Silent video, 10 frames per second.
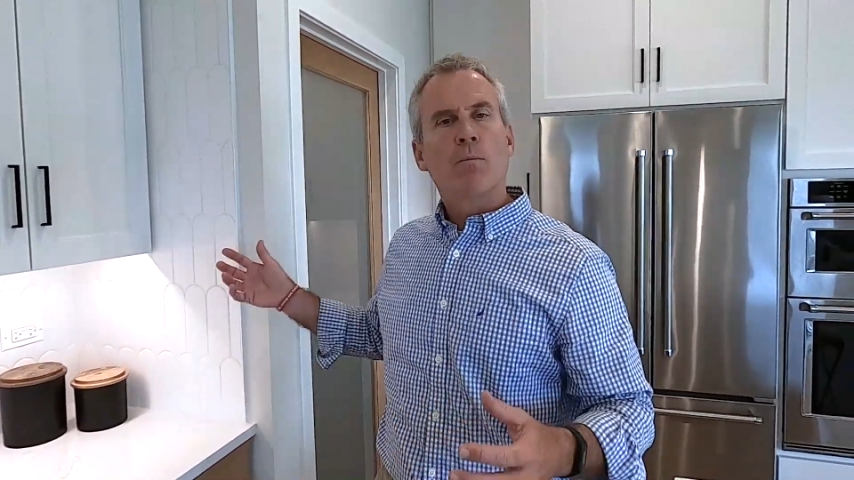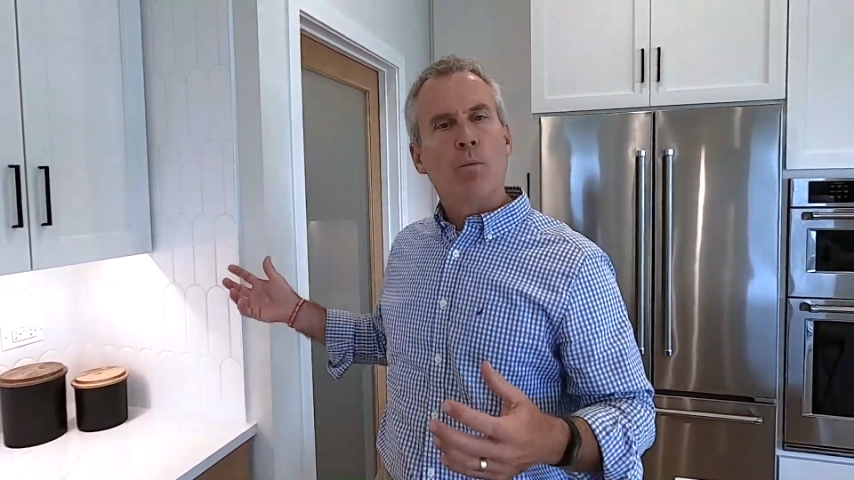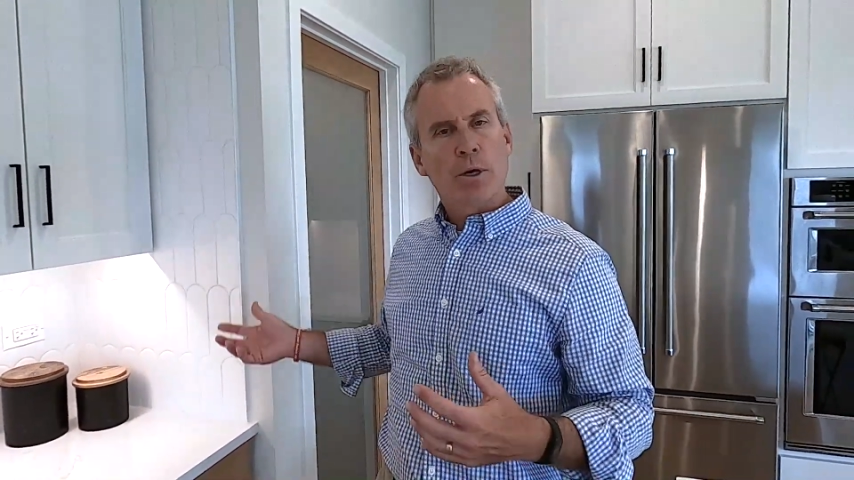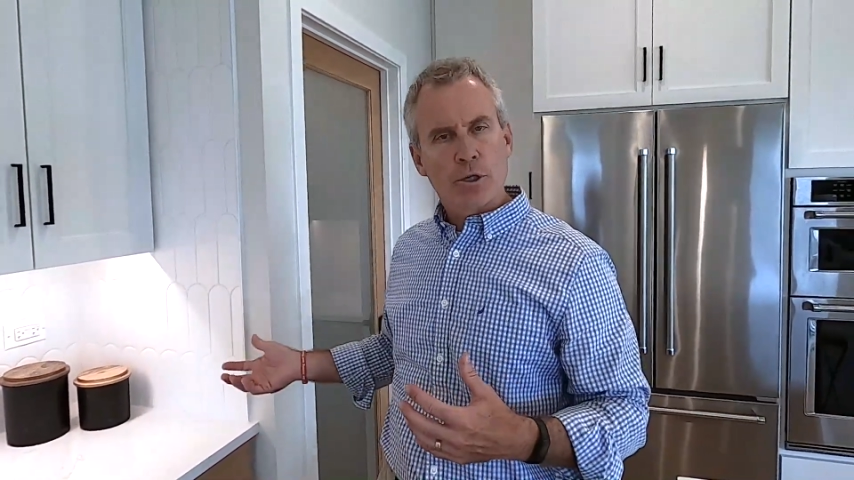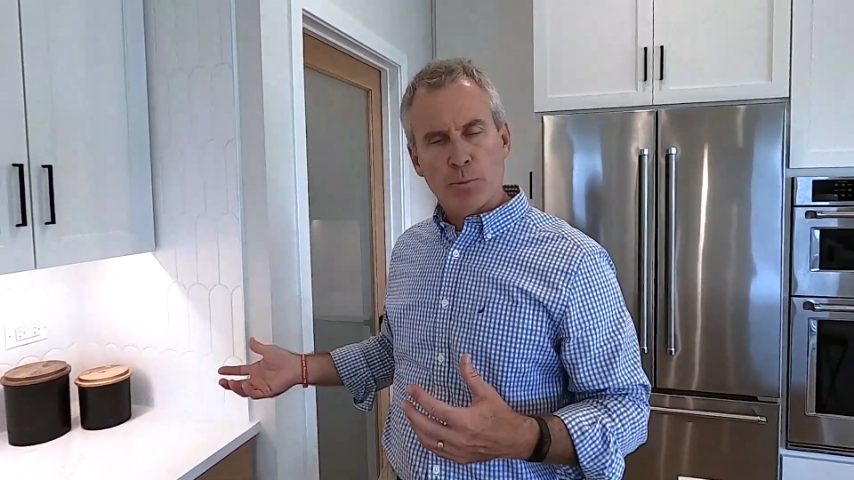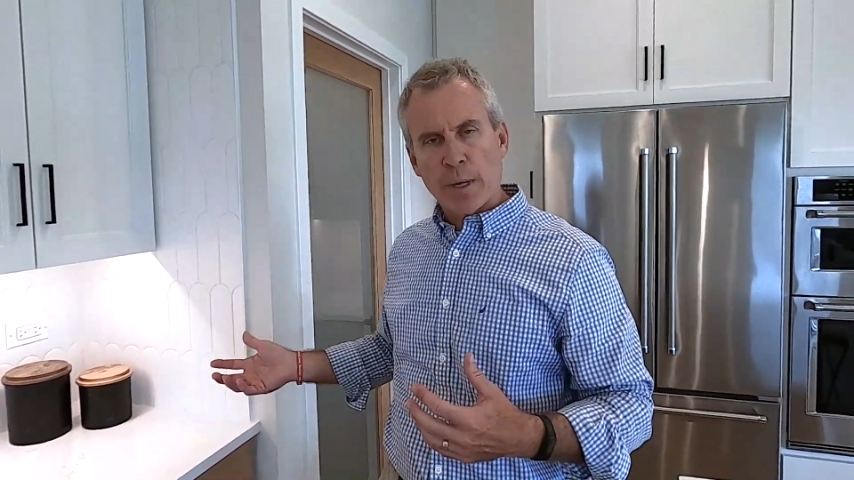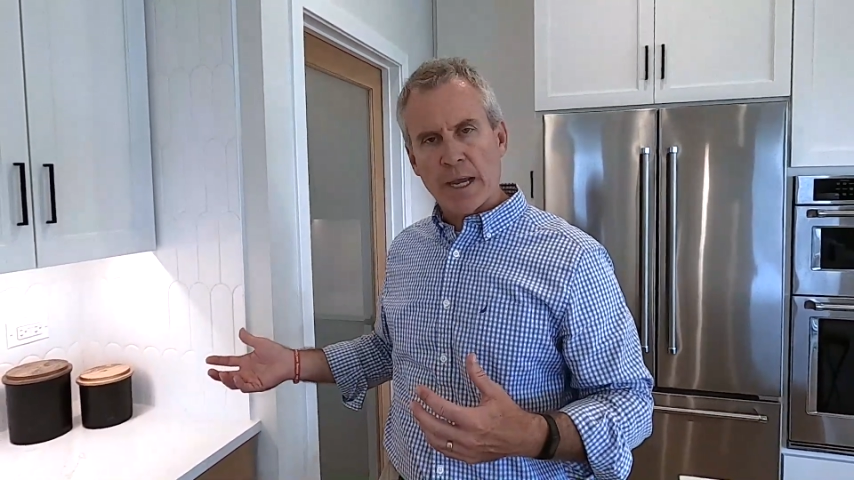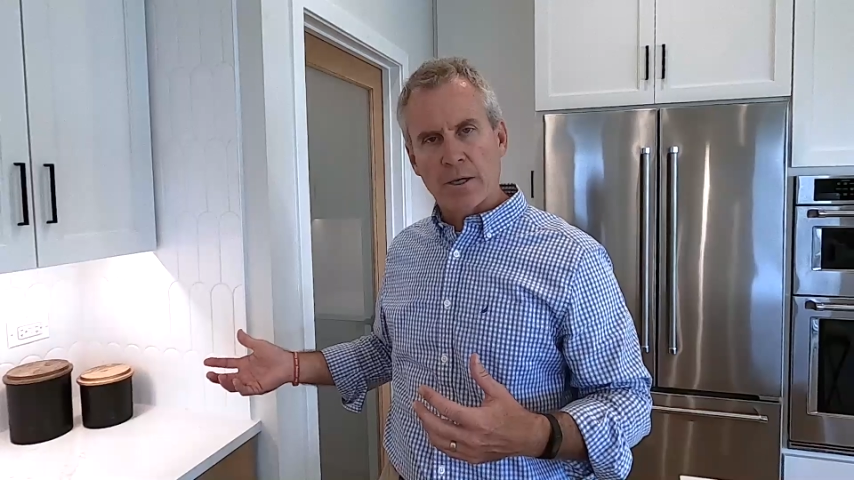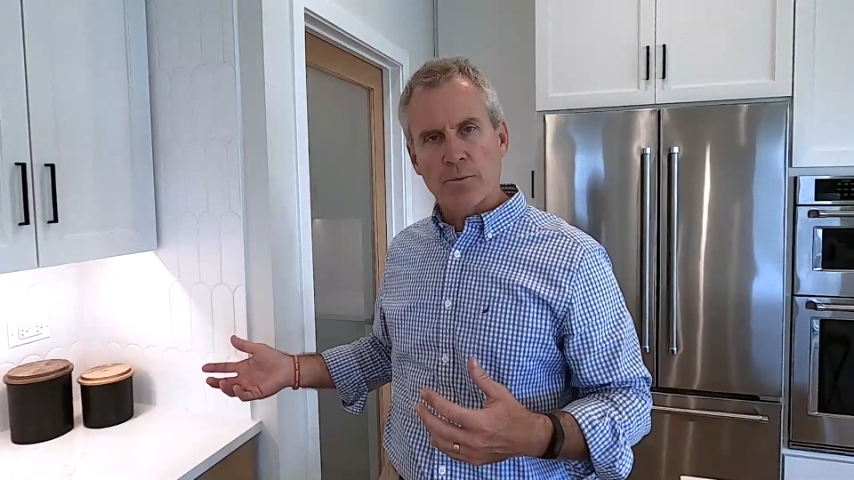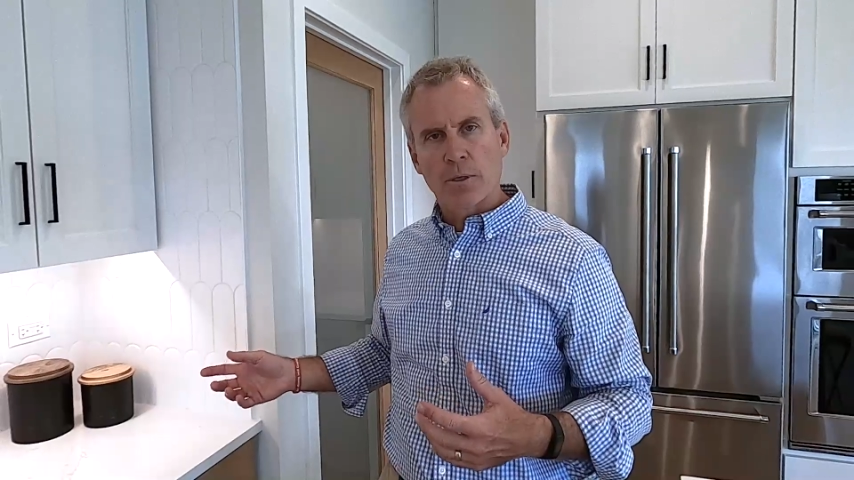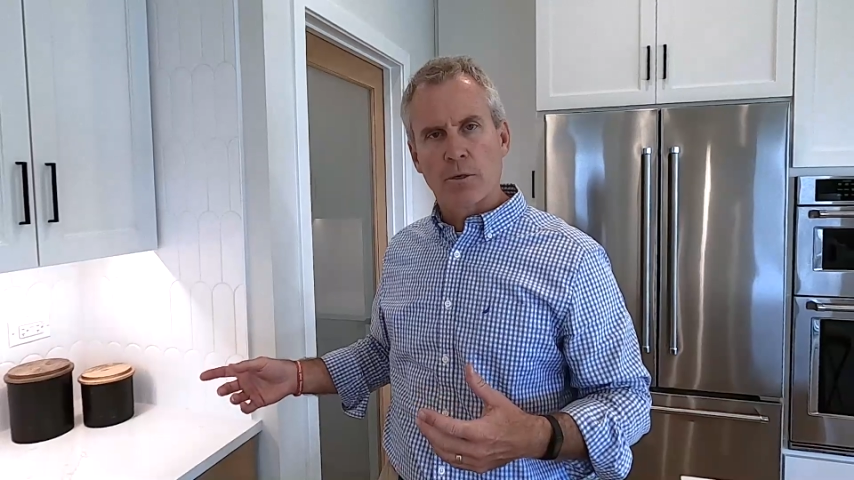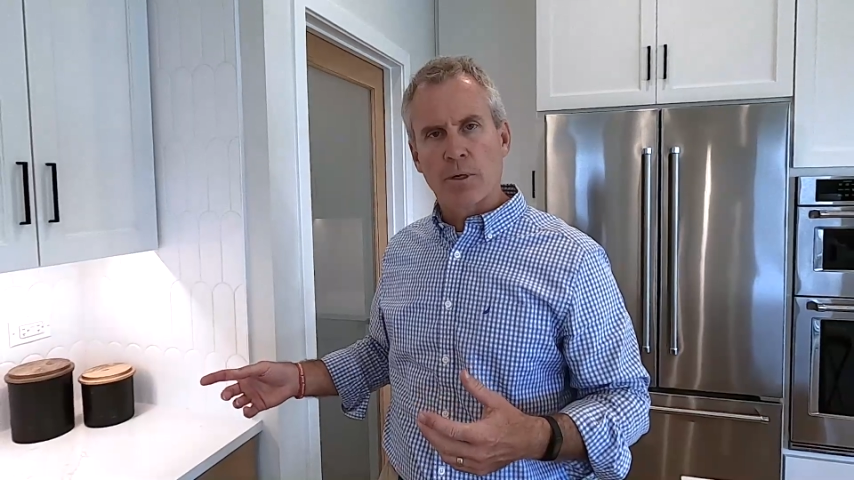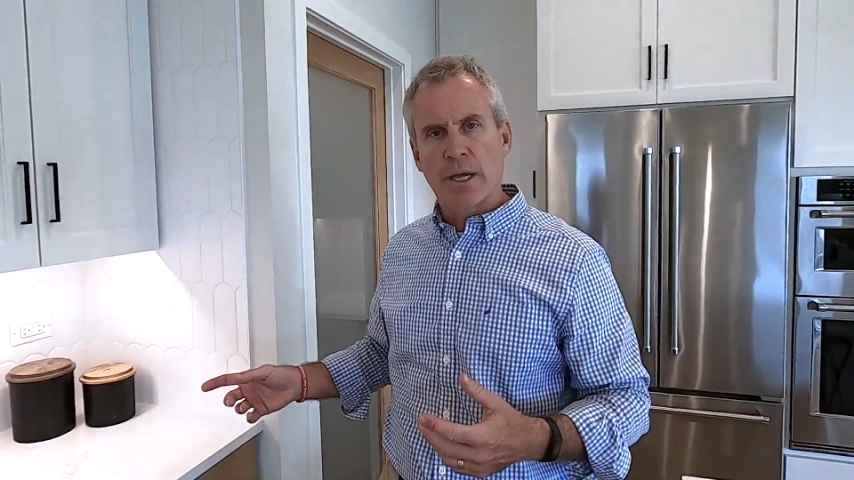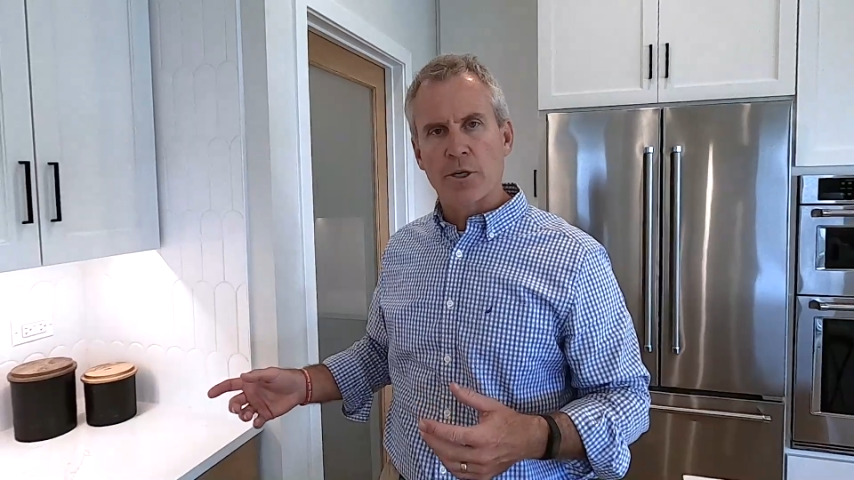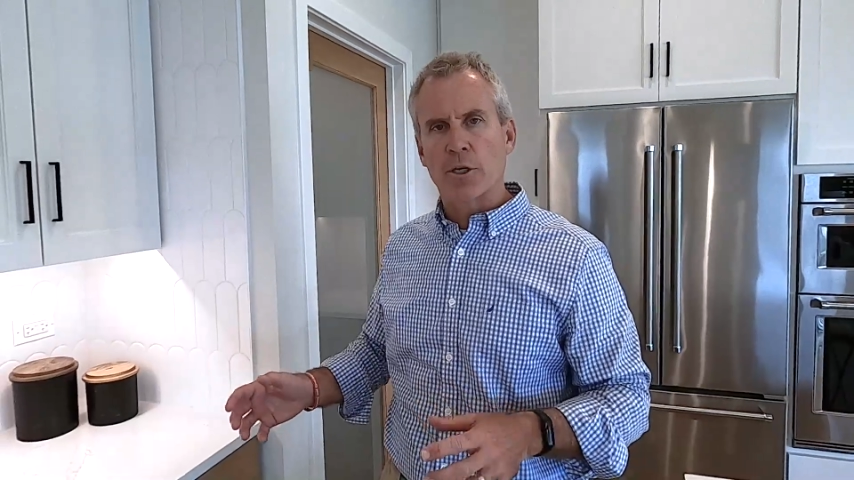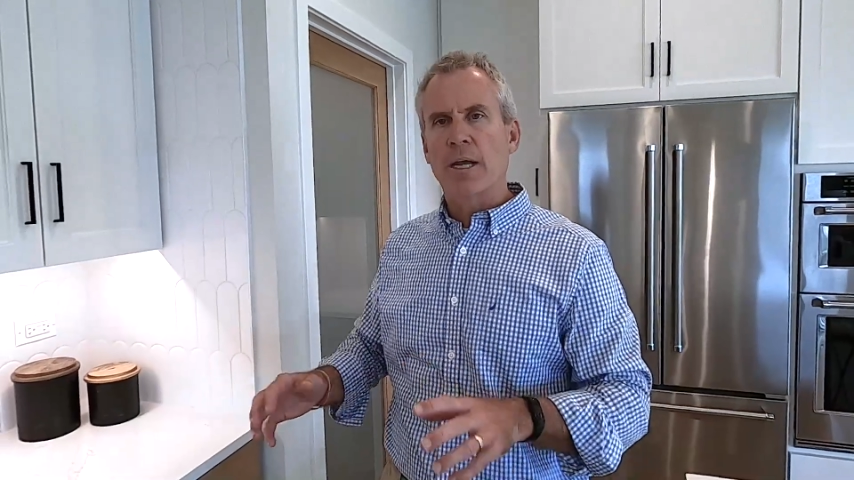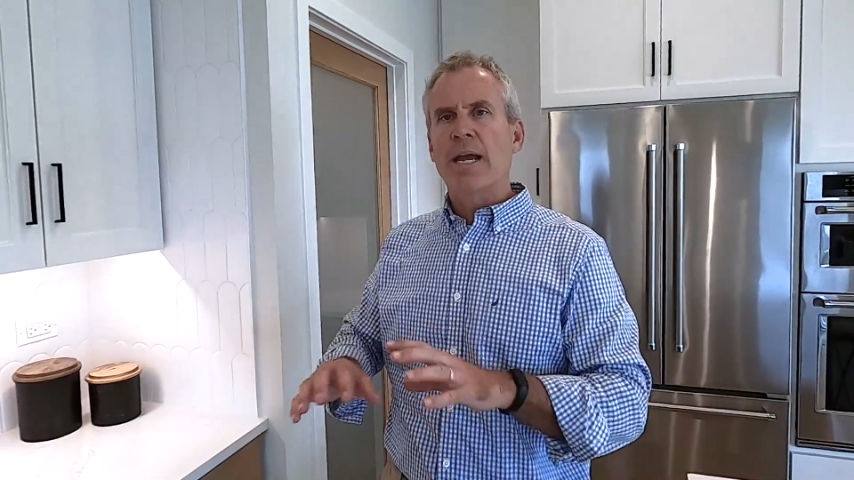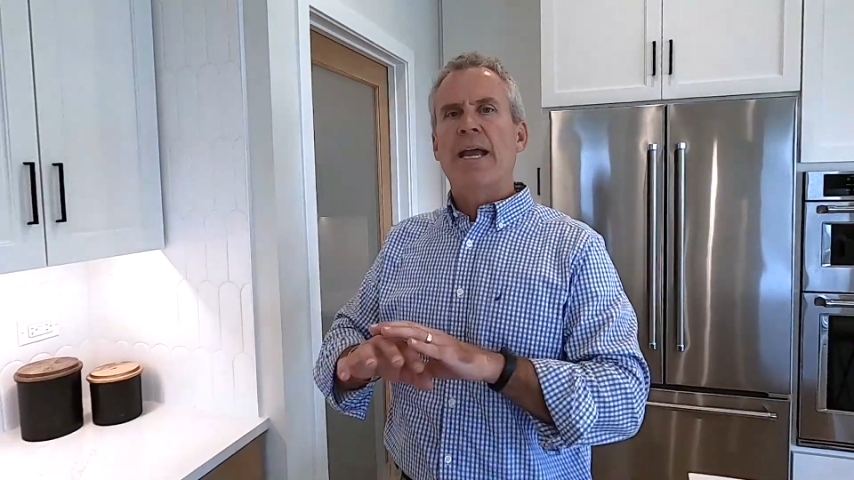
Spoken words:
where's your pantry location,